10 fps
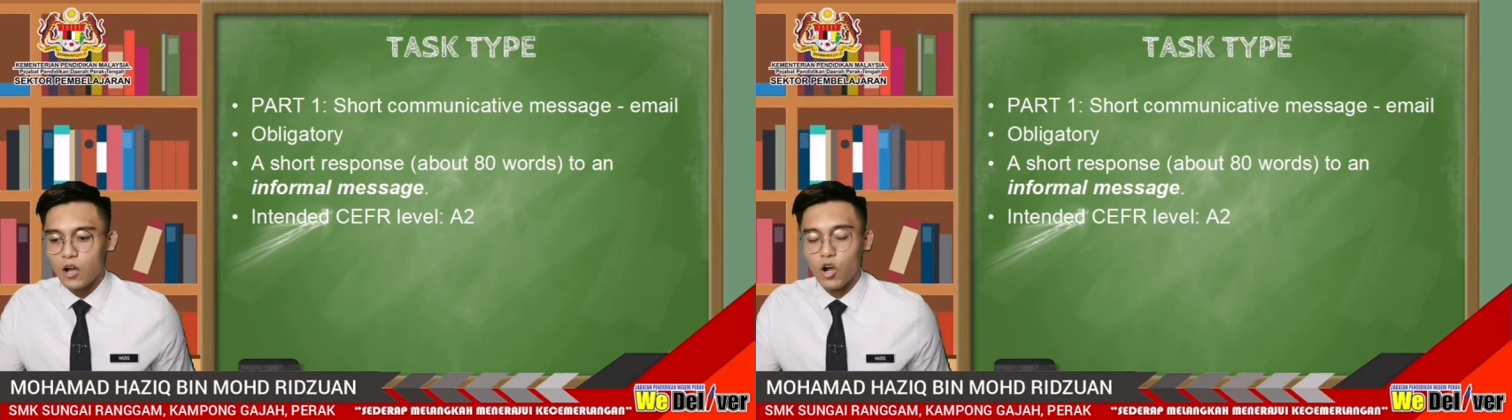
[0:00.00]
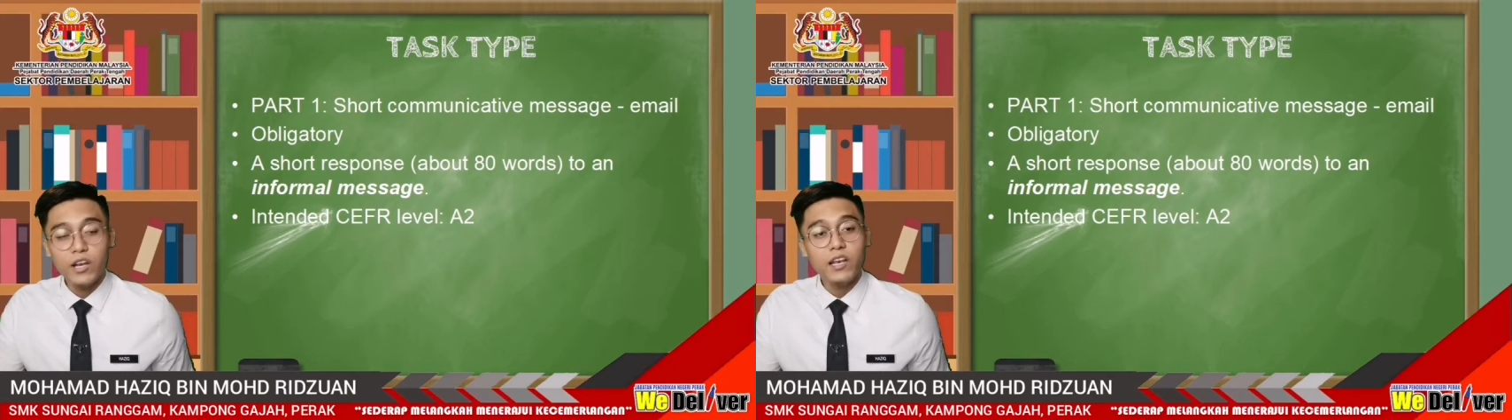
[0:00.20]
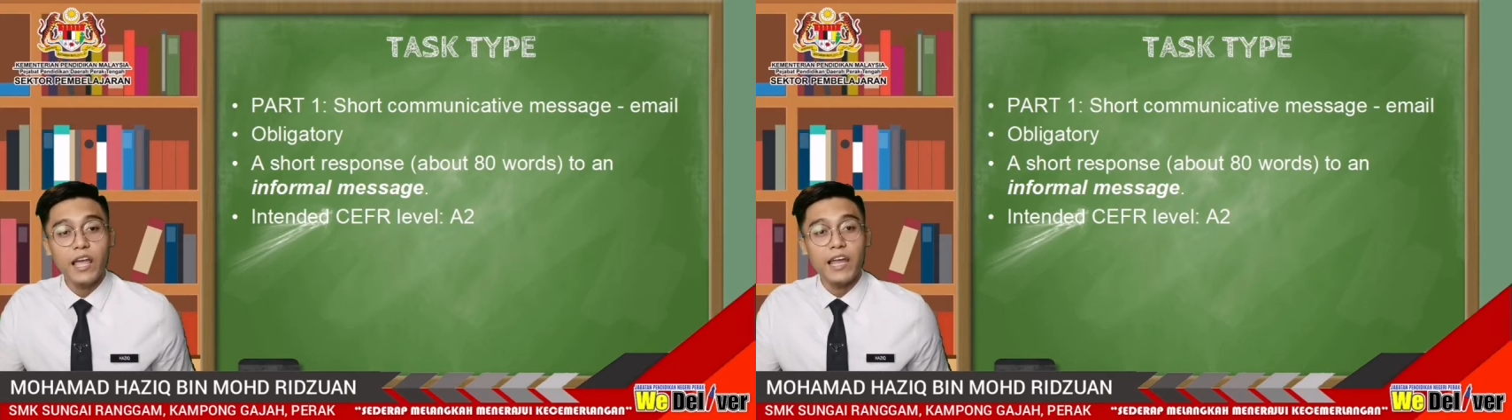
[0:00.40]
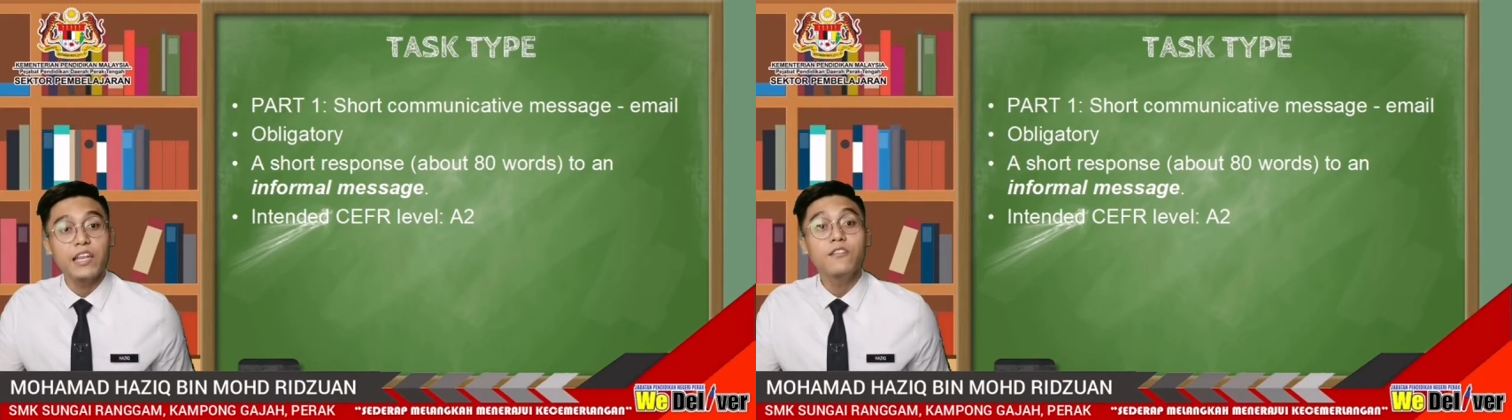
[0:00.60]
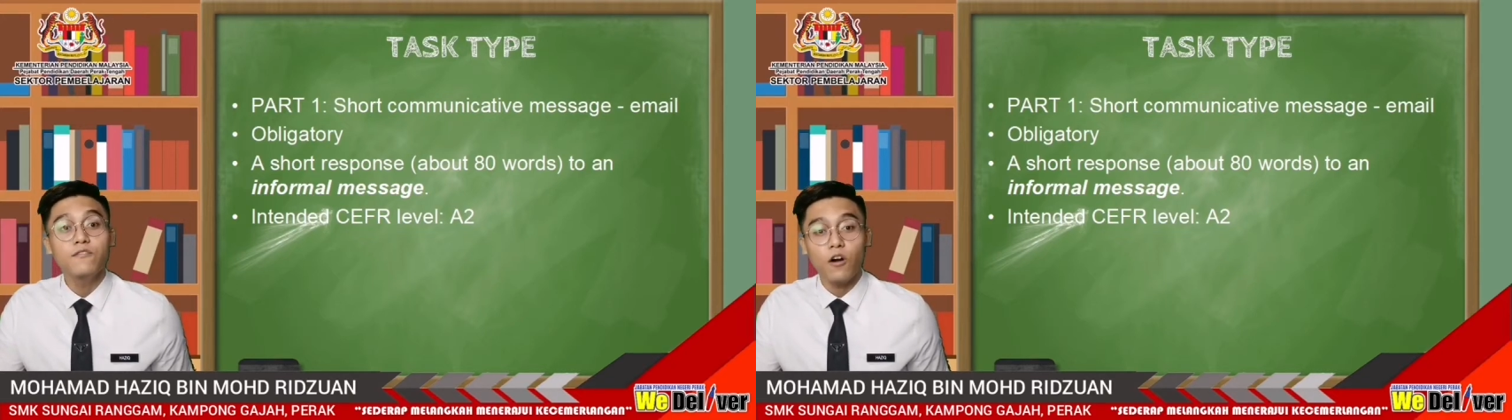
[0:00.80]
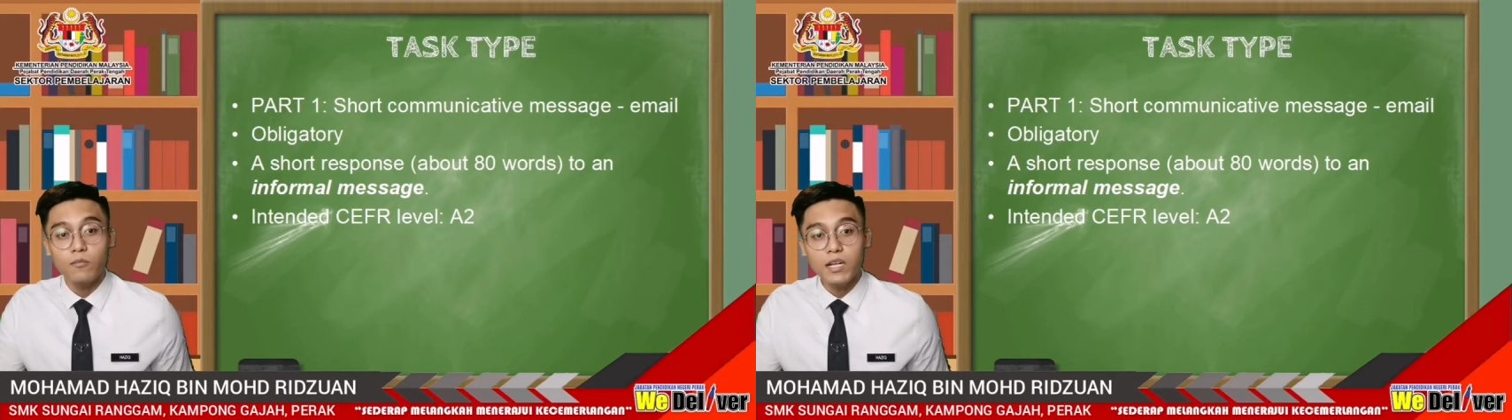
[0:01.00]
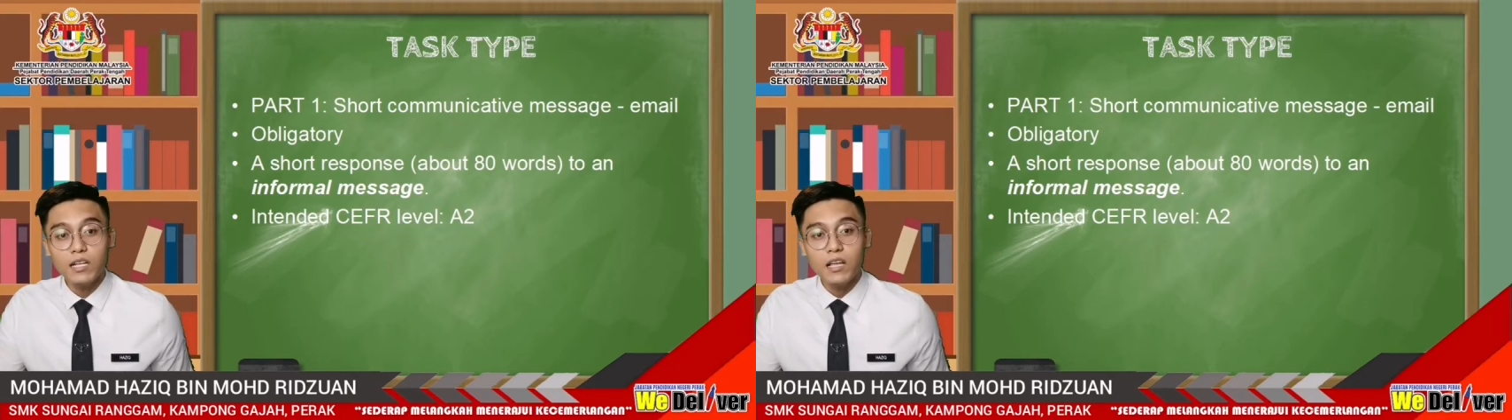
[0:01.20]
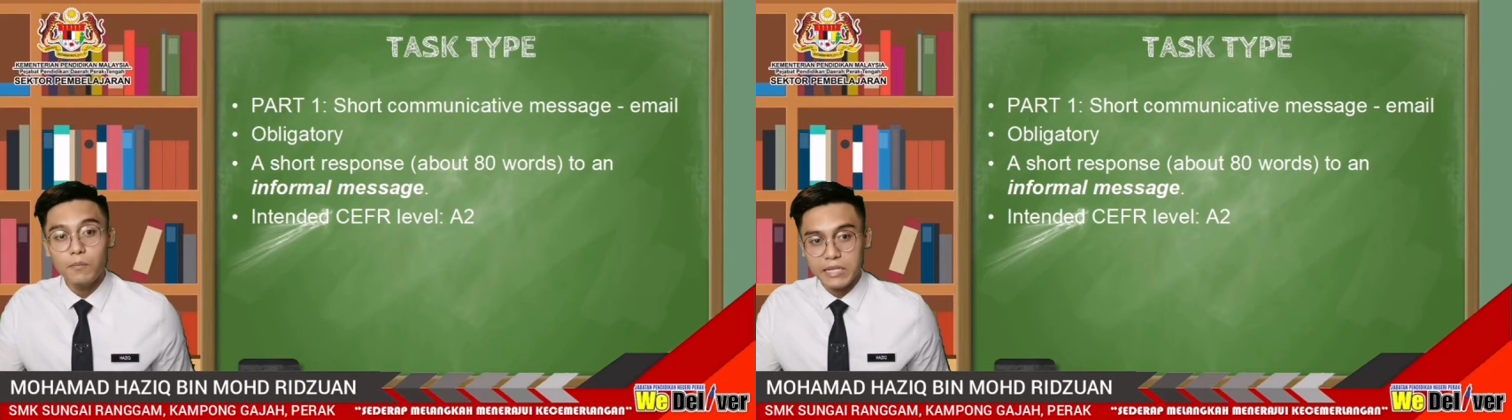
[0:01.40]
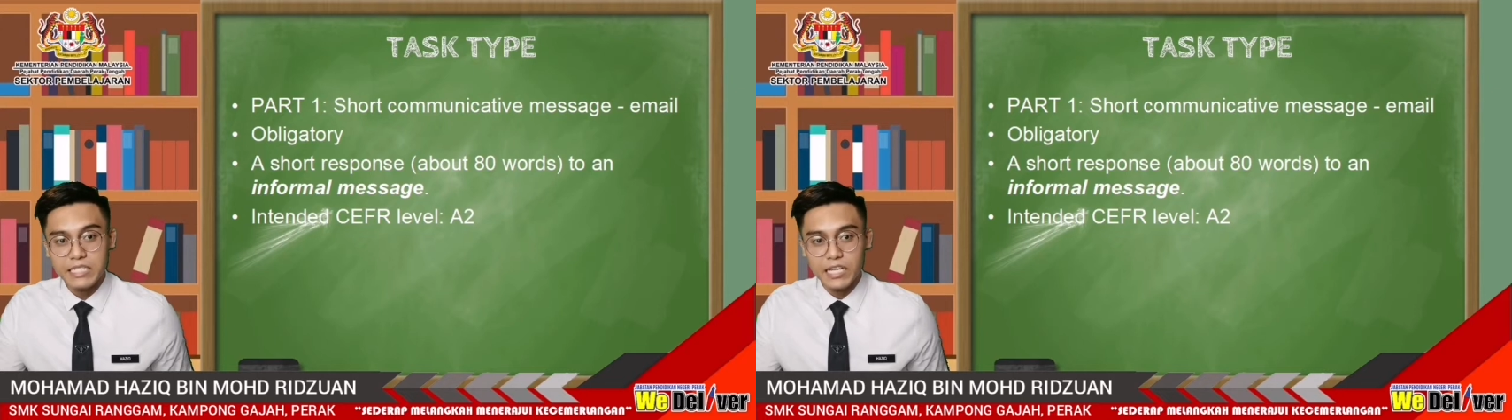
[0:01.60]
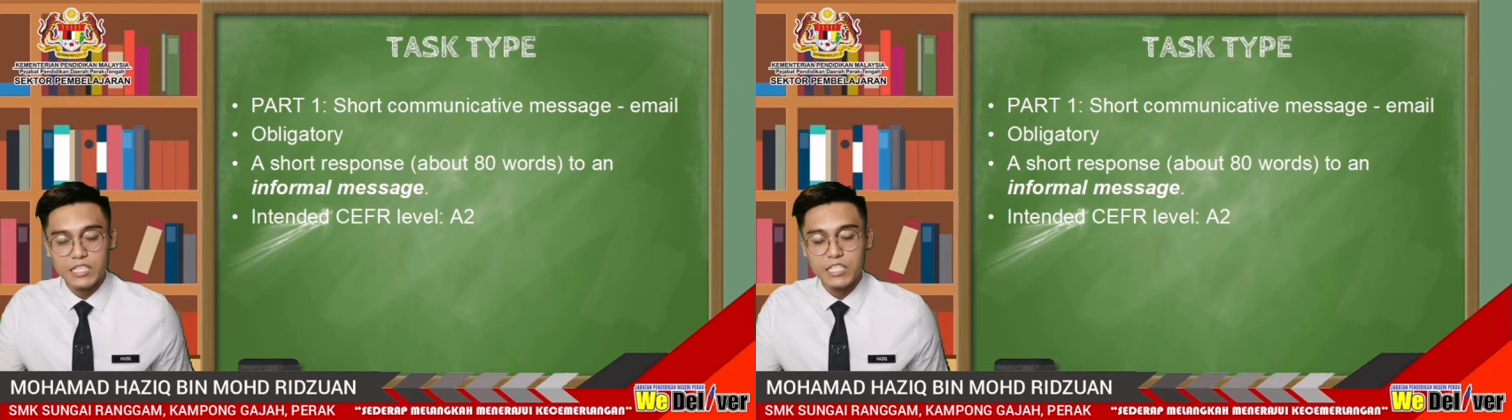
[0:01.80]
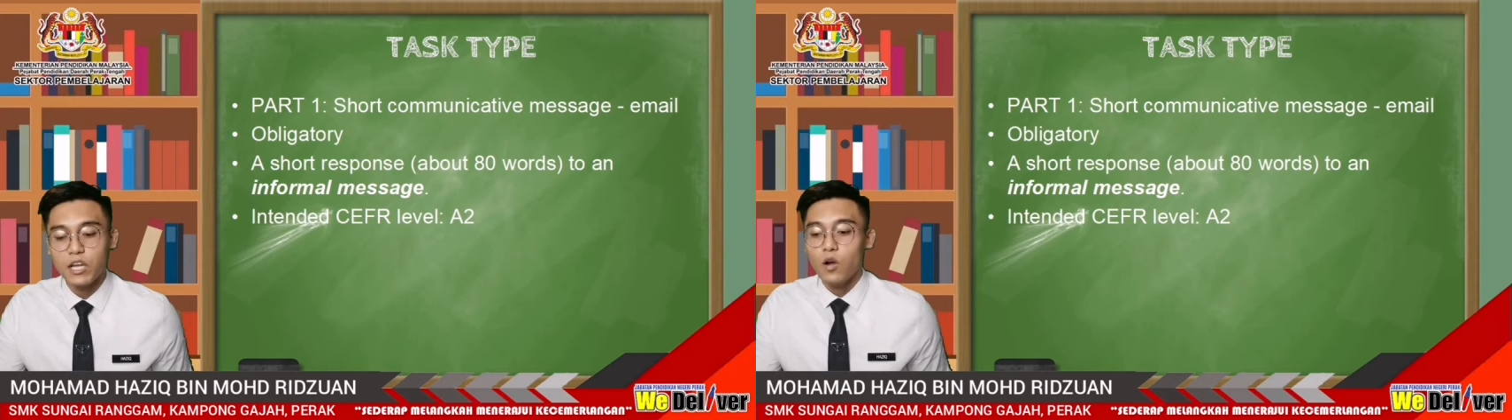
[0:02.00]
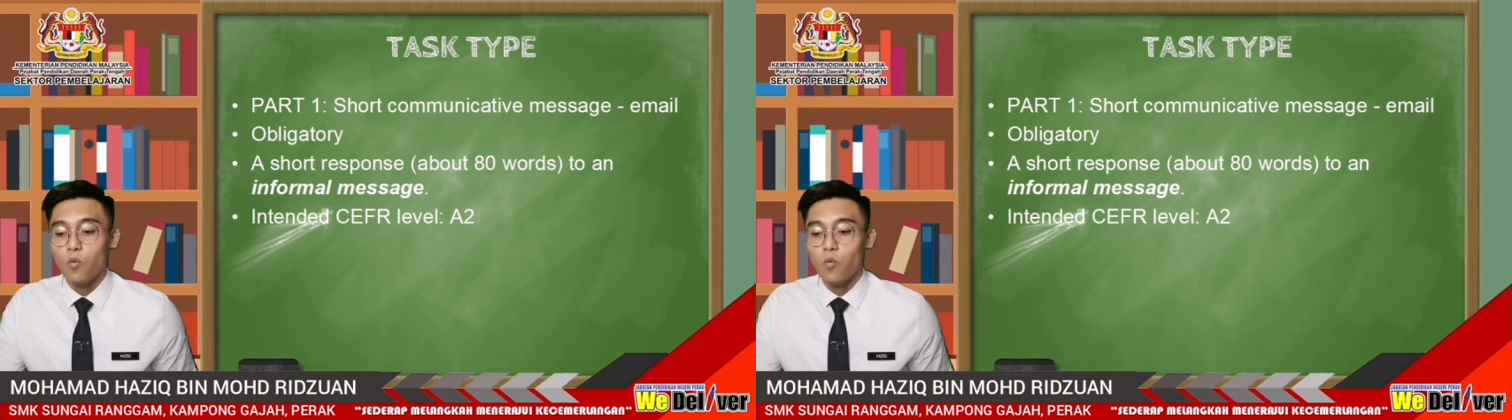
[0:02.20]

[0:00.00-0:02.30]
on an informal message.